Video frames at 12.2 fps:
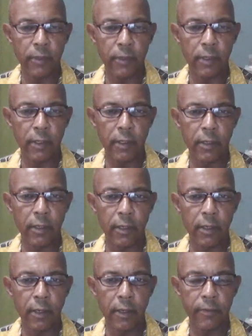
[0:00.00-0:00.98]

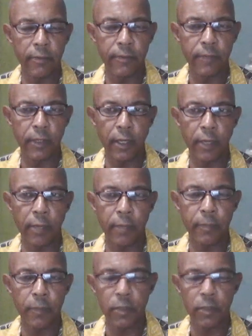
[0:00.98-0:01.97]
uh, further
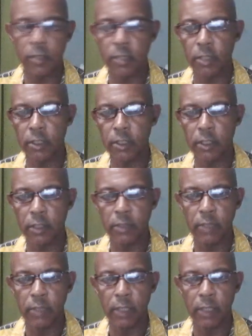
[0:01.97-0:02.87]
up, it's about 32